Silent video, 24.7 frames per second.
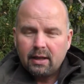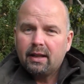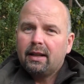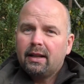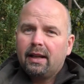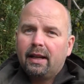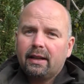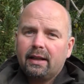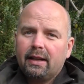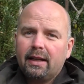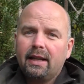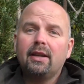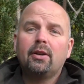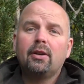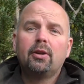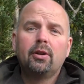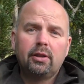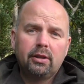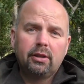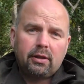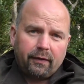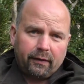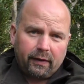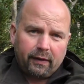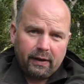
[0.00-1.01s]
like a
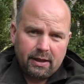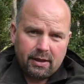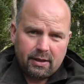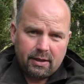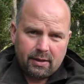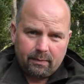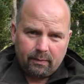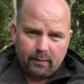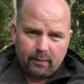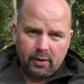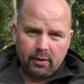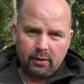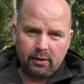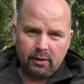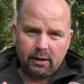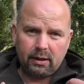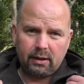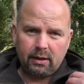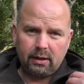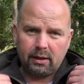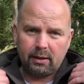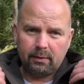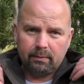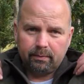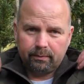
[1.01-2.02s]
hooded fleece under
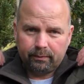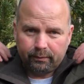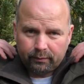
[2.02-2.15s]
here.